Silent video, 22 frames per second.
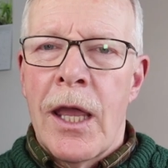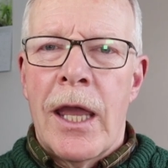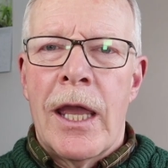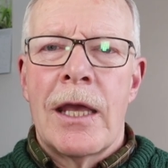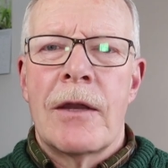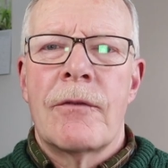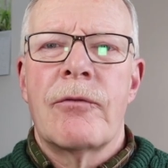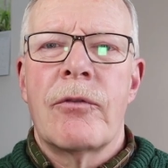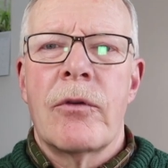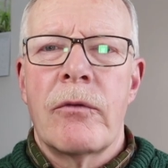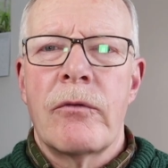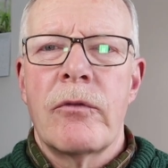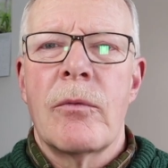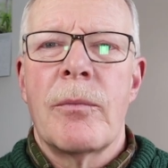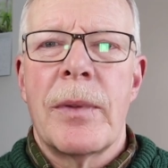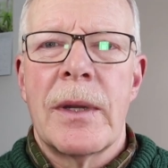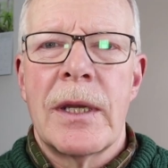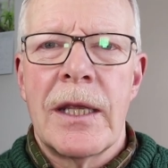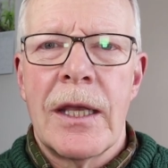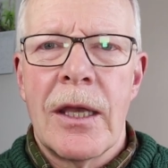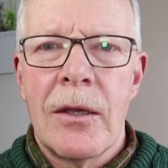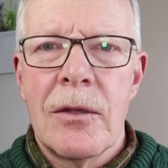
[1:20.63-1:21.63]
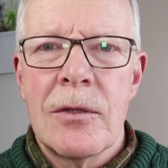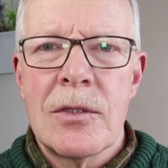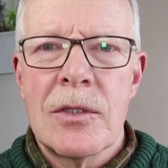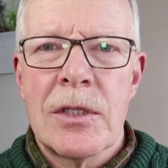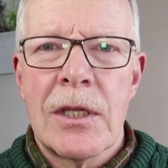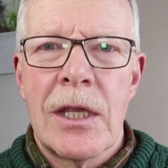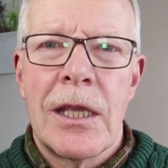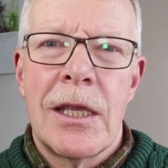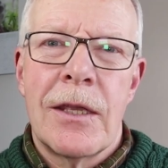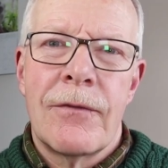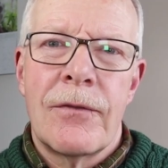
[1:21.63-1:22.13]
And for everybody
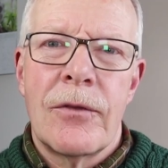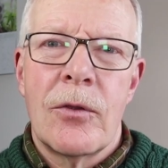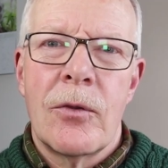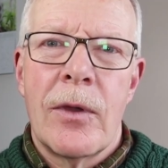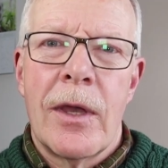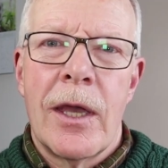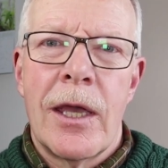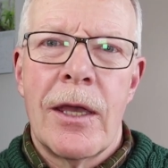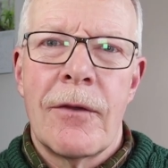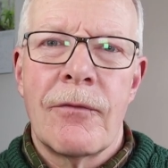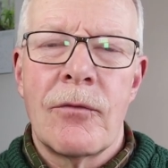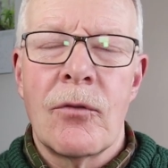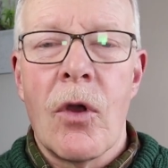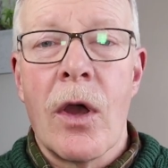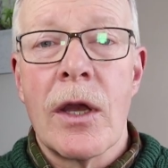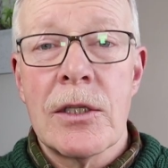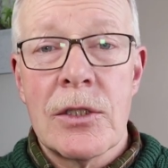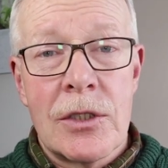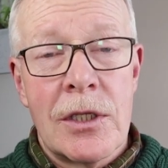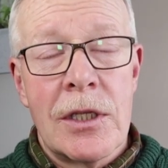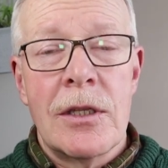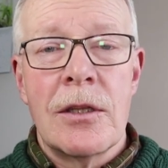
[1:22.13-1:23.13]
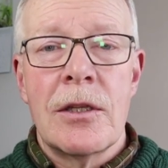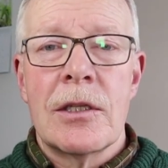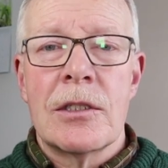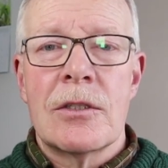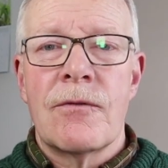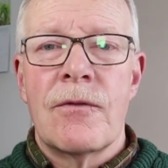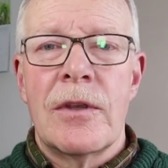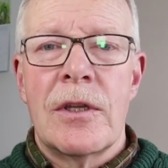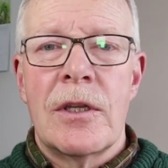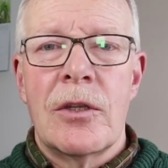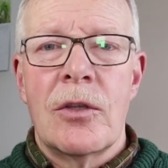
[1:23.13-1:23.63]
else, if you have not seen
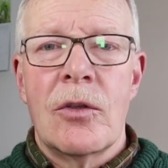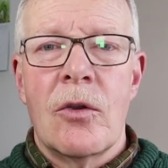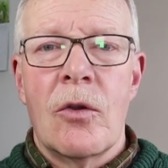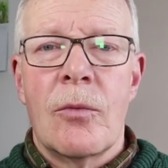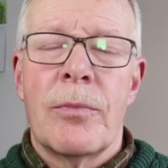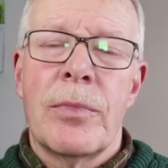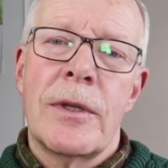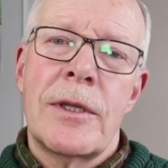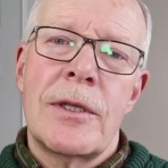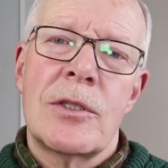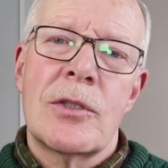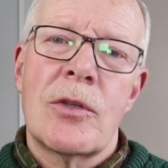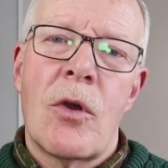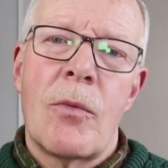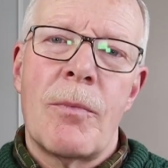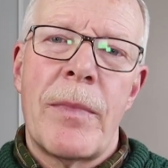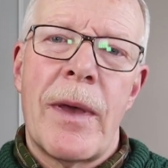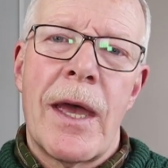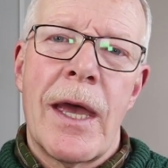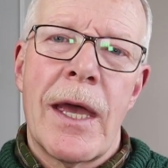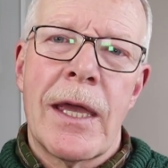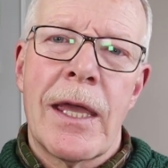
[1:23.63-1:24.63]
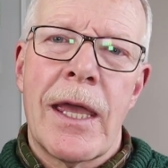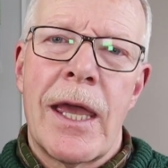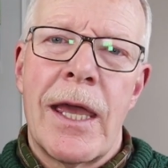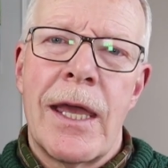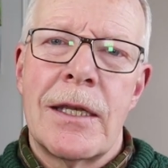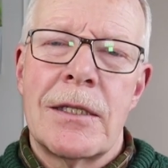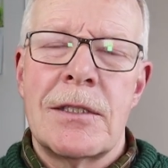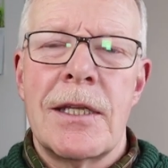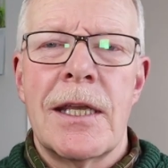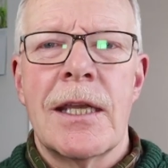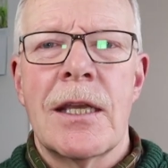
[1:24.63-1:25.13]
this video, please go back
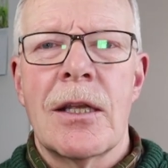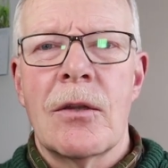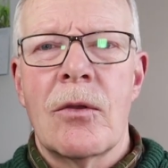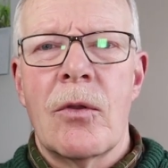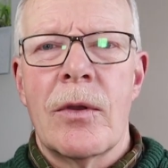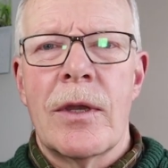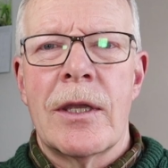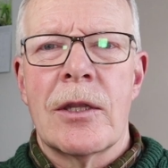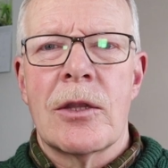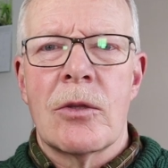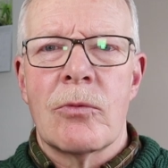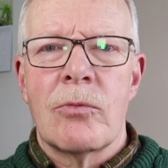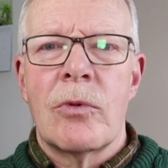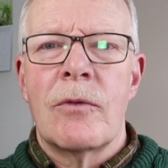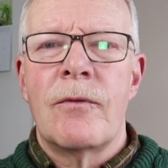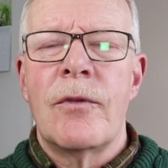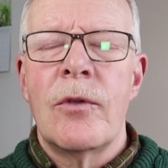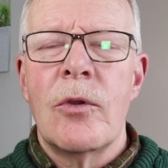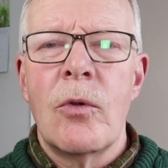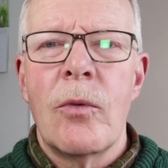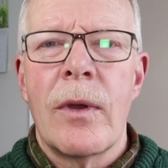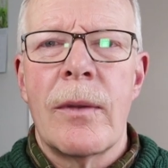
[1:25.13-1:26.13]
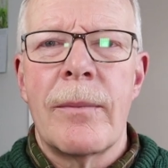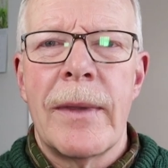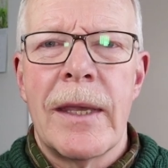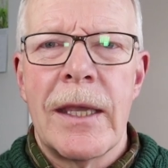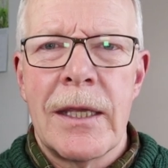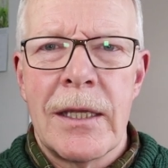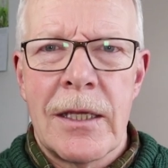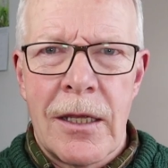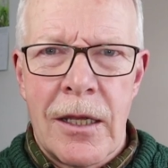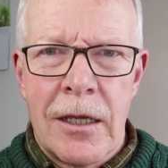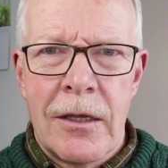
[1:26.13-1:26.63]
and take a look at the review I
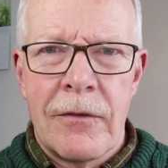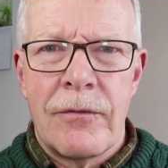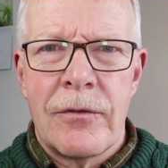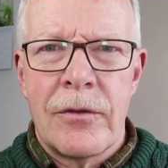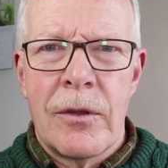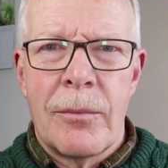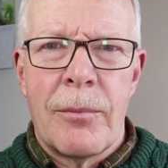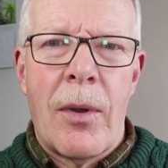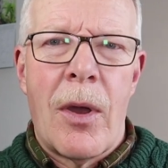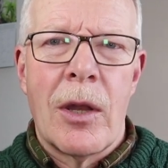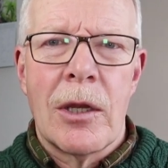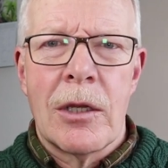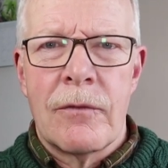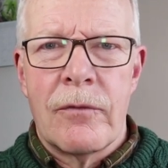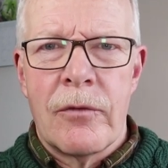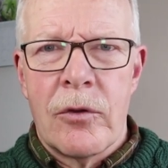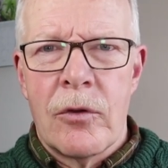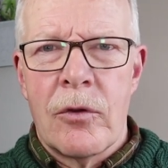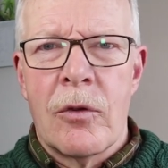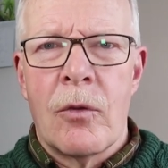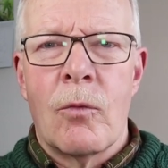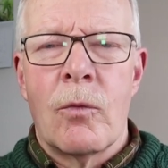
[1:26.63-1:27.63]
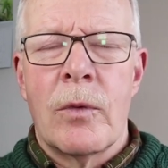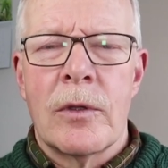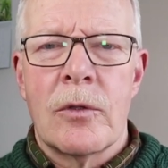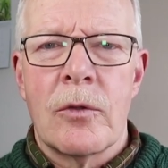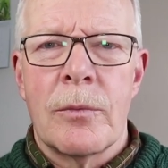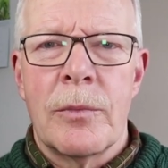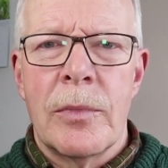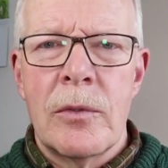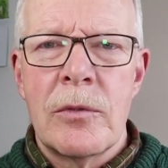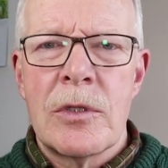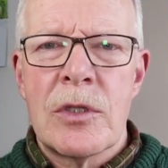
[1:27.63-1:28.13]
made of the Polyver
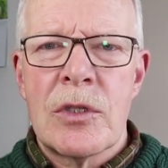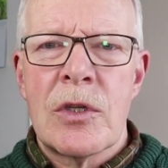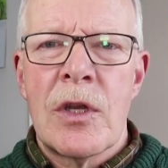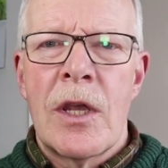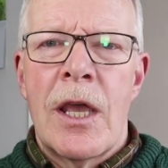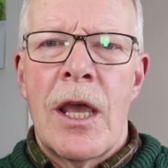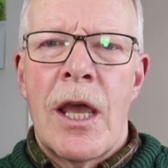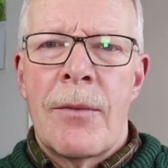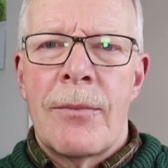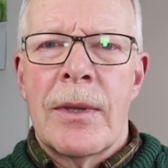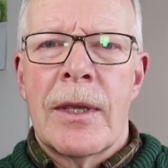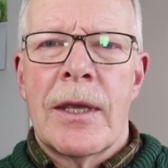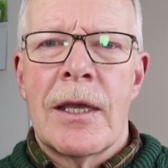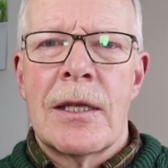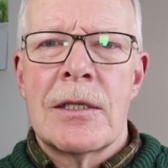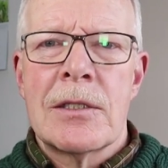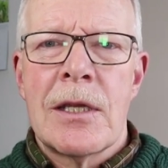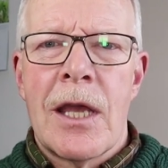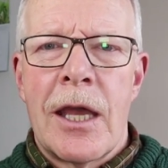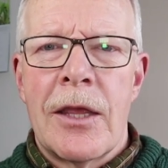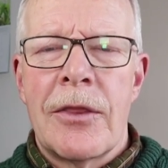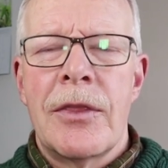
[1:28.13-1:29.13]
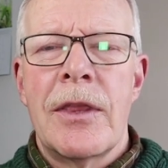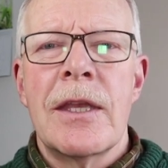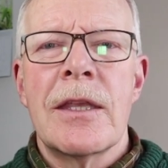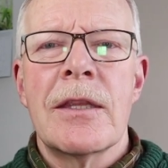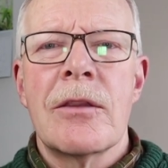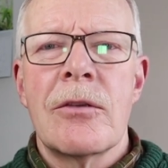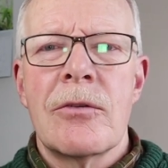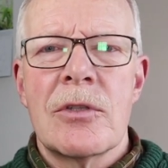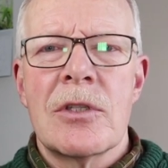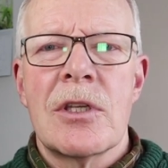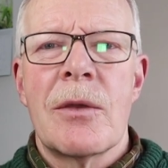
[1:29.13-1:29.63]
winter boots, because I
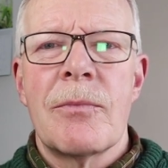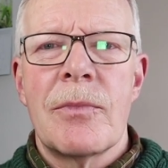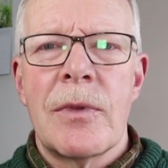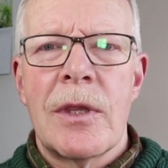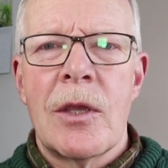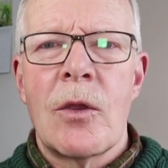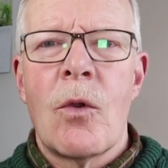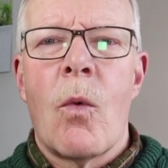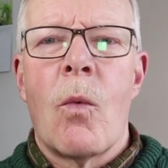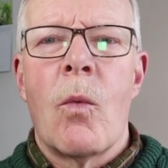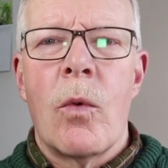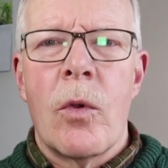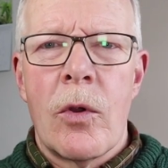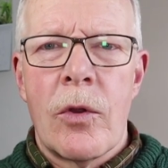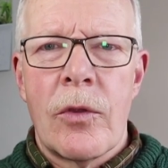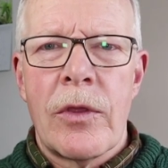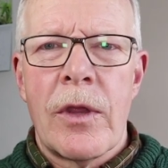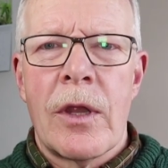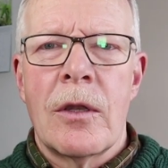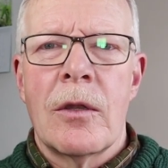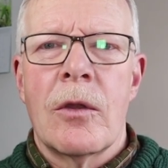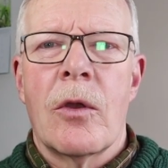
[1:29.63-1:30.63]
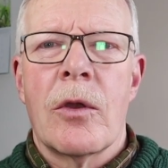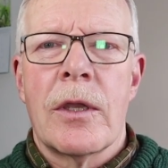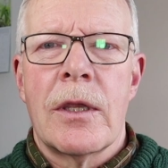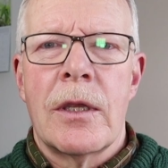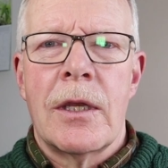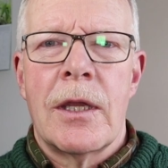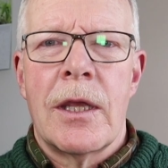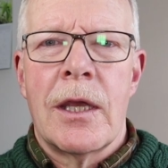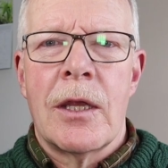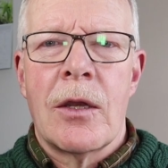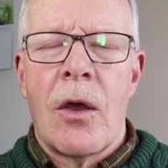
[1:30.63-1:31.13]
think there's something worth
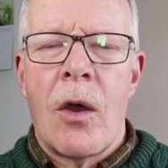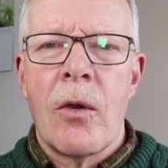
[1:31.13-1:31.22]
looking at.